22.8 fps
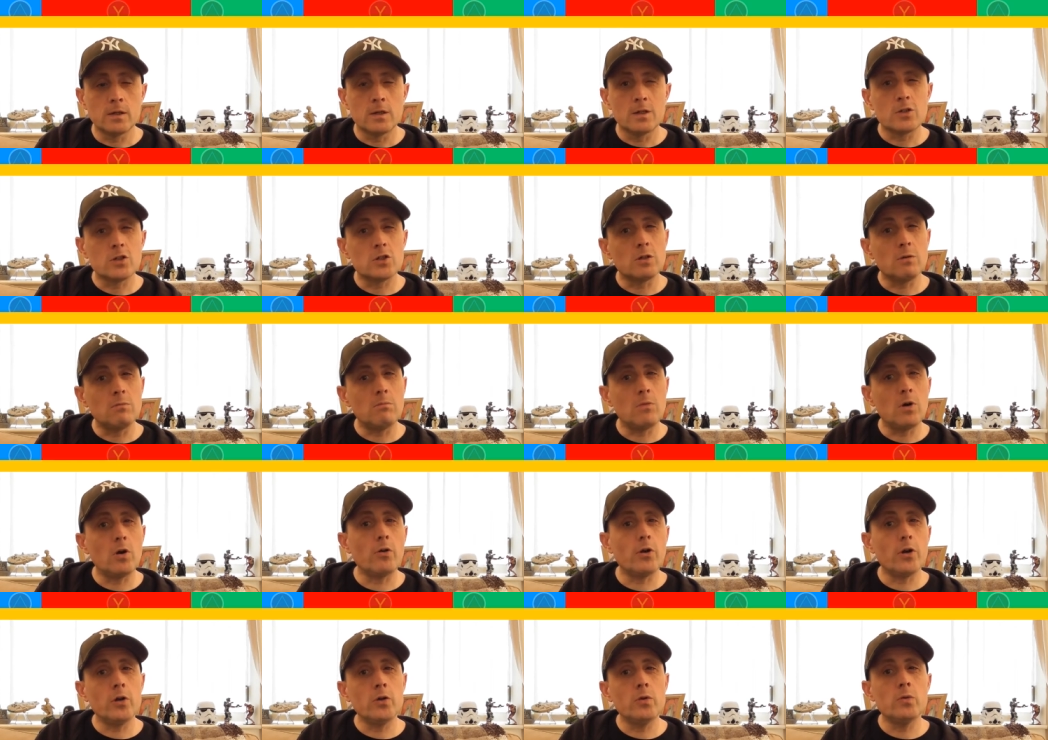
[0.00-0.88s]

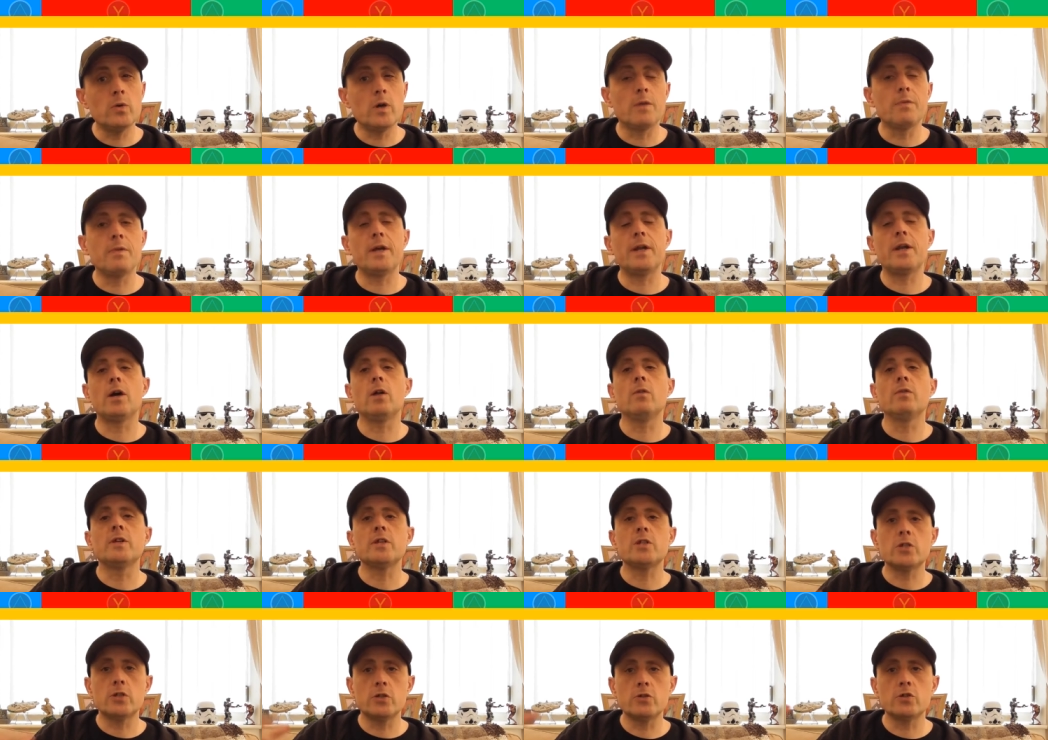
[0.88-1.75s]
tomorrow, and then I'll need
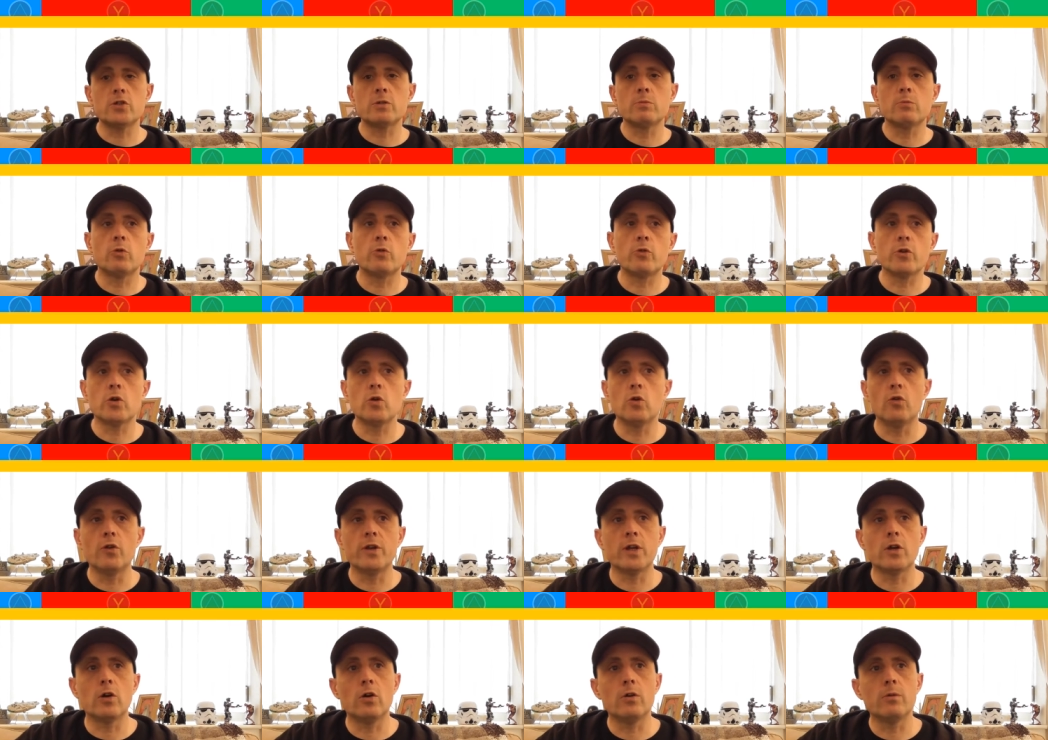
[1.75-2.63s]
to do some more
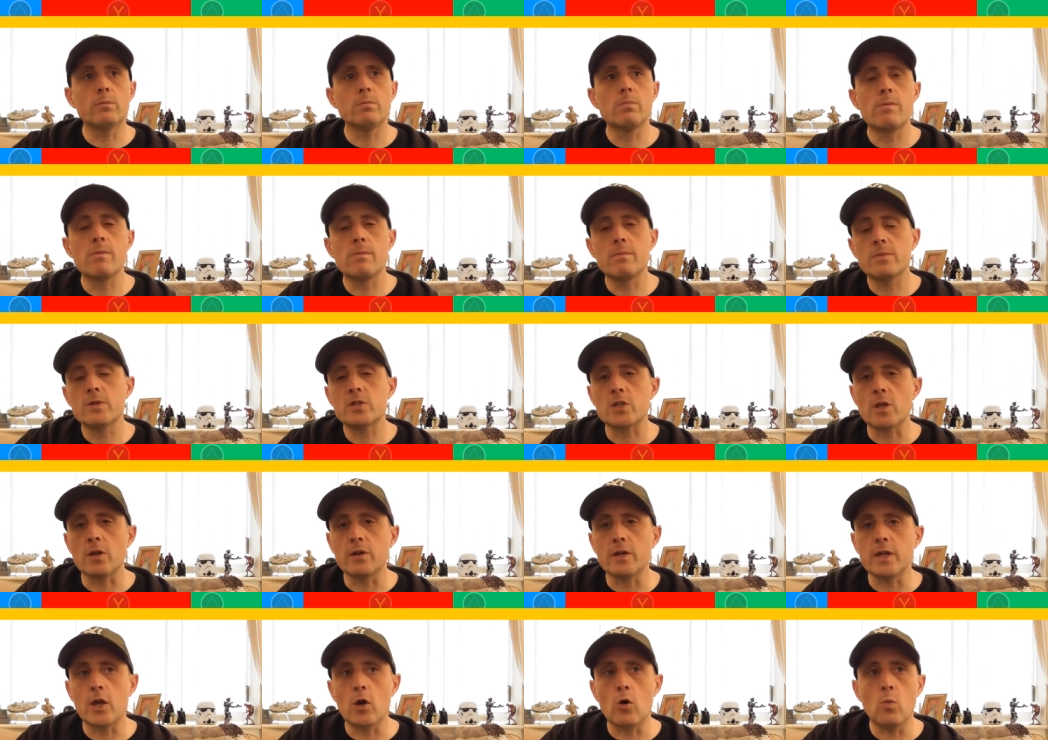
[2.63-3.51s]
recording on
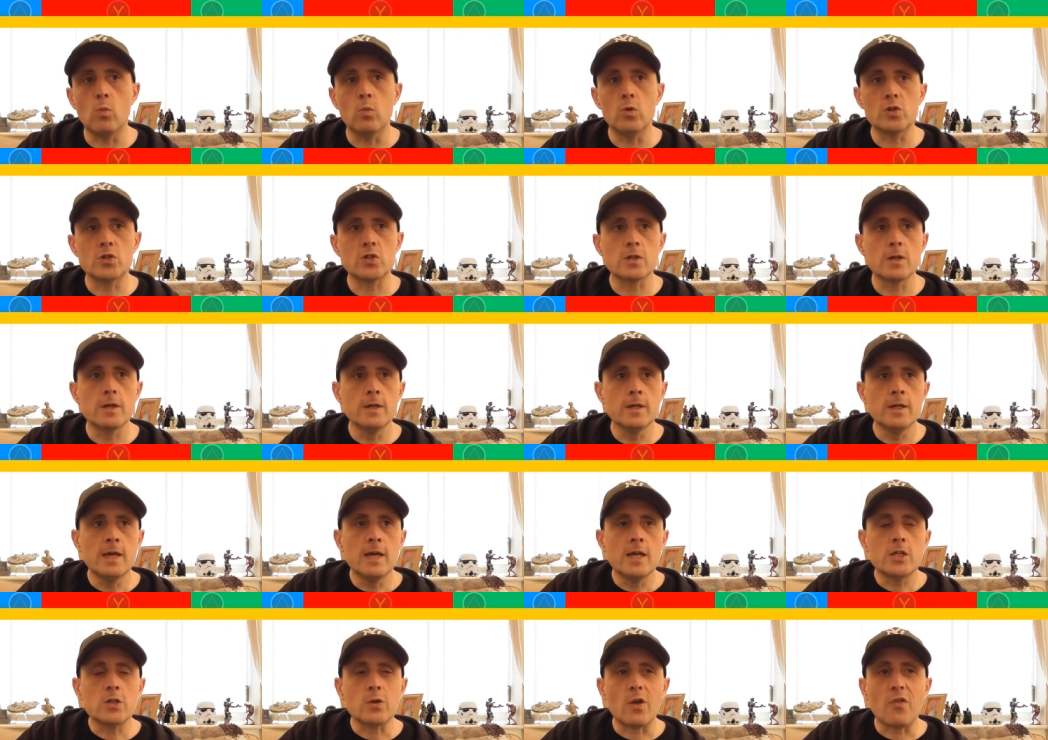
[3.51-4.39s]
Sunday onwards.
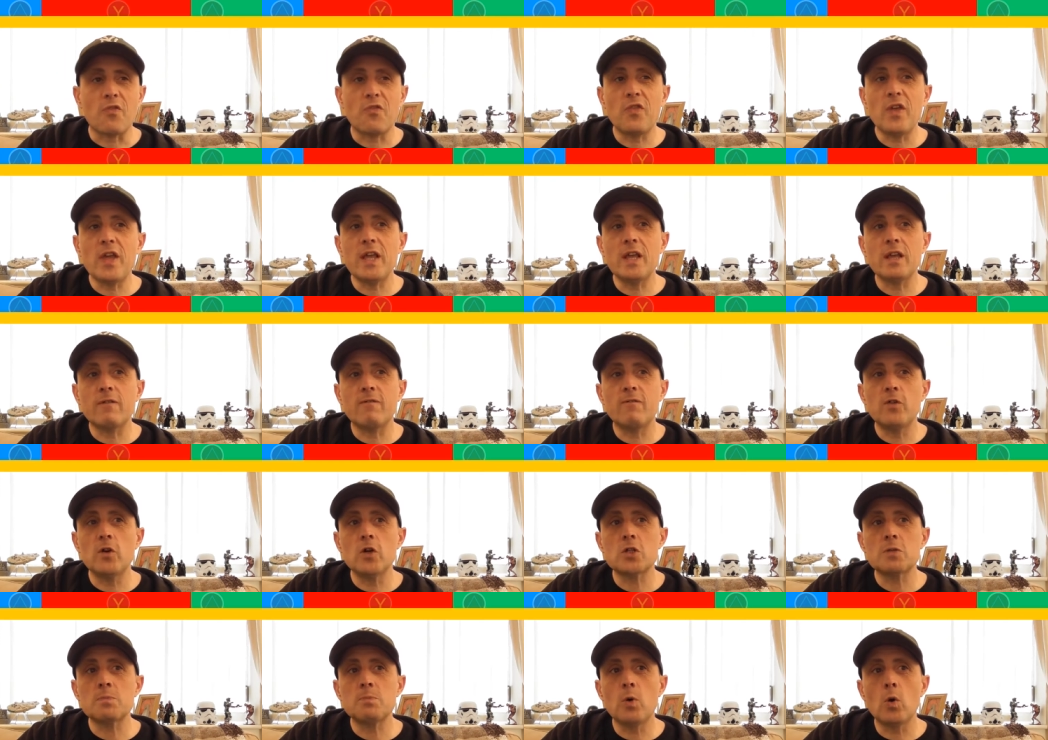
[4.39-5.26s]
So I think
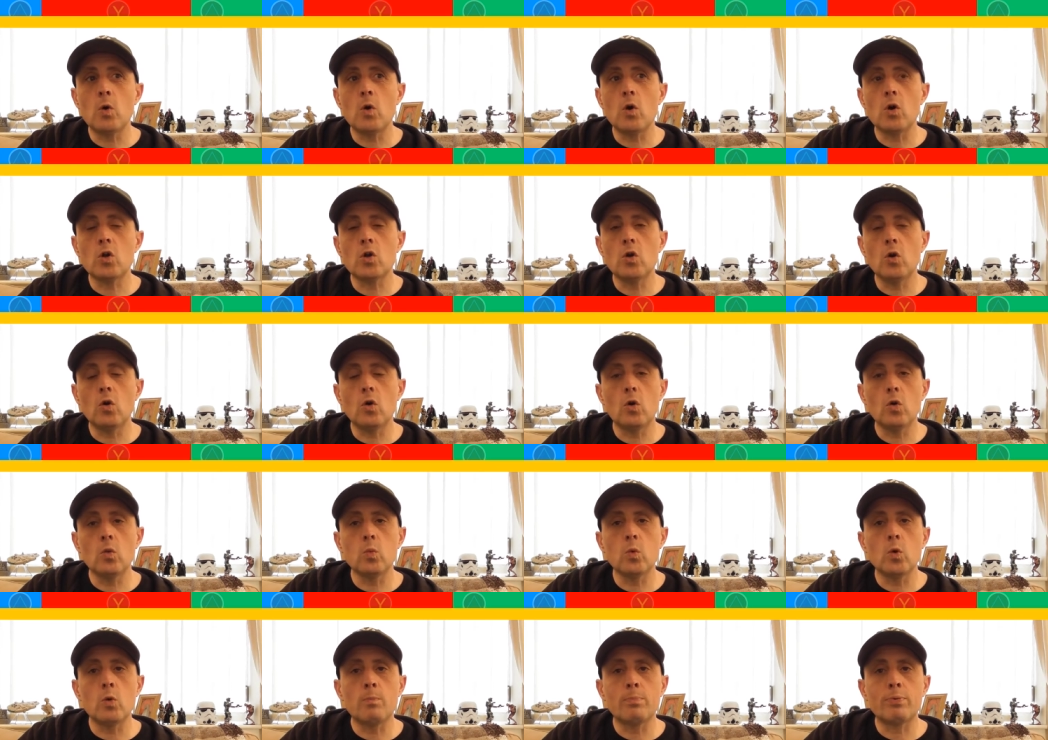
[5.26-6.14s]
first port of call
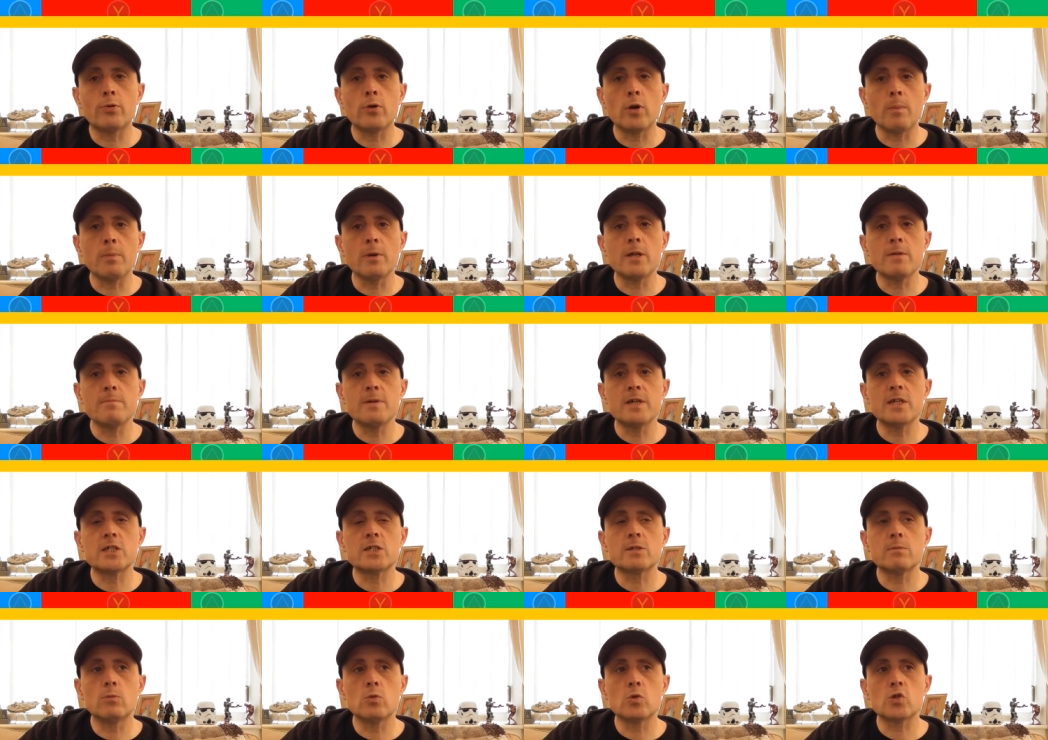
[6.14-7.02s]
will probably be
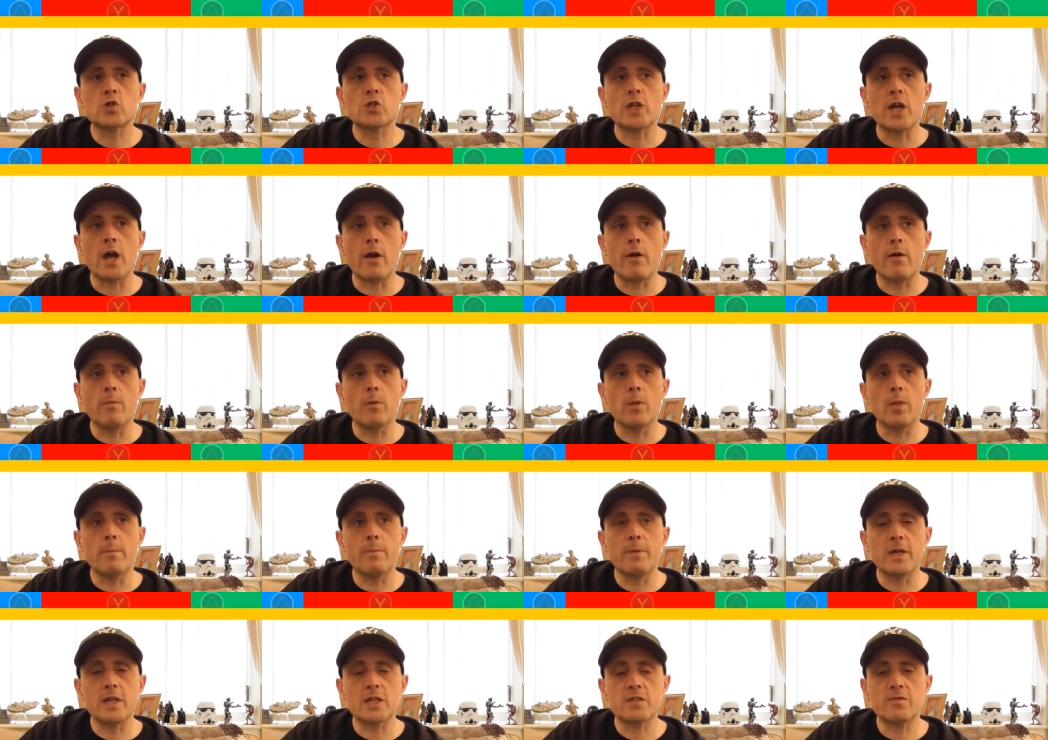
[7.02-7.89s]
some more Skyrim on the
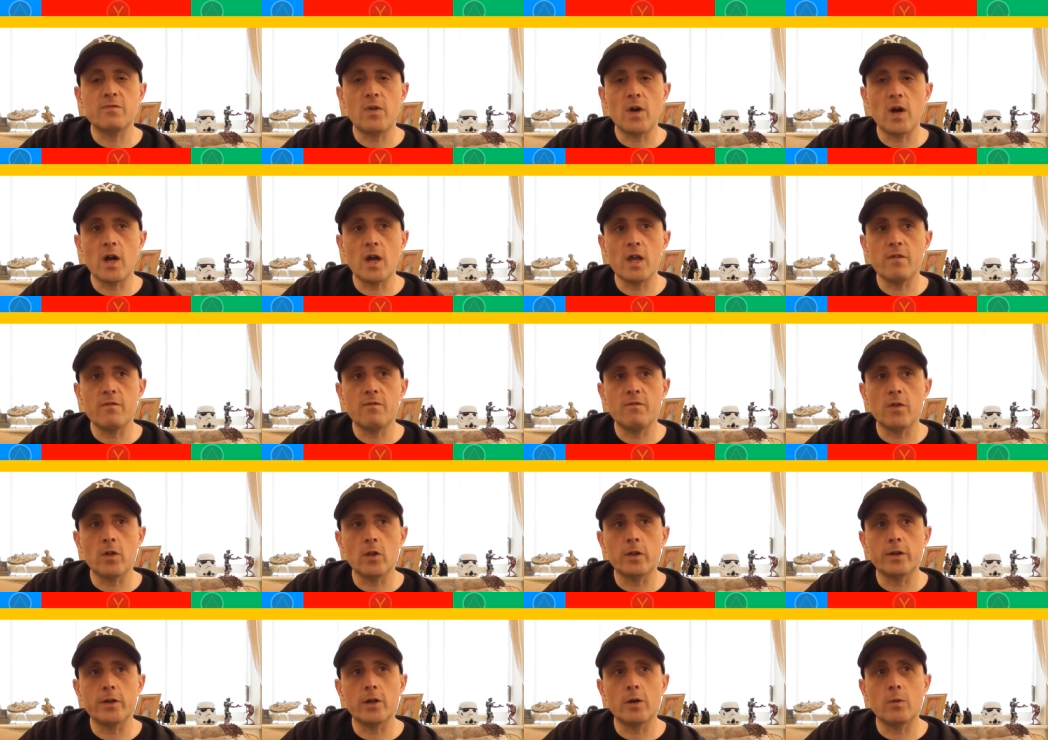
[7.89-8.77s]
PS5,
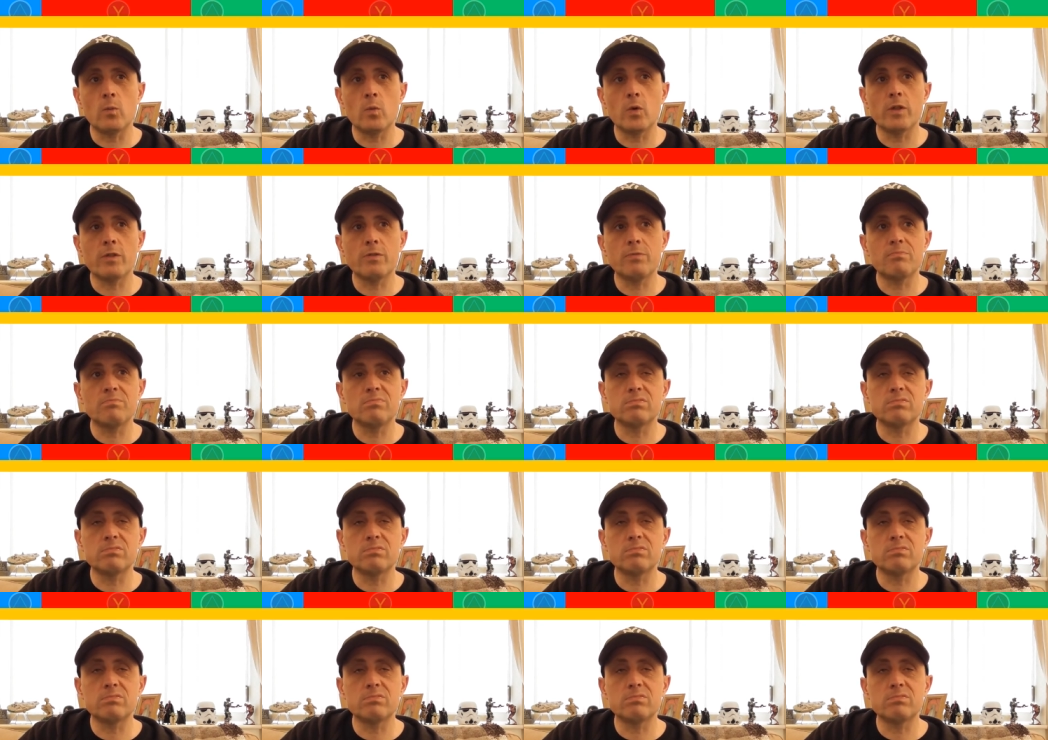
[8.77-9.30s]
followed up with